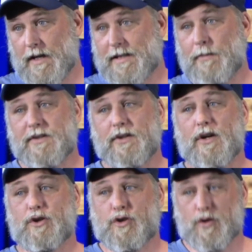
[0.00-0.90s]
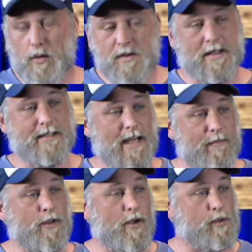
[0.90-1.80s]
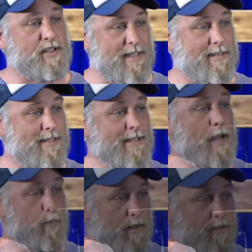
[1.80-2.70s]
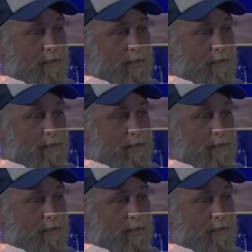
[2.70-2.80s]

Sometimes you've got to choose it, even though your senses aren't with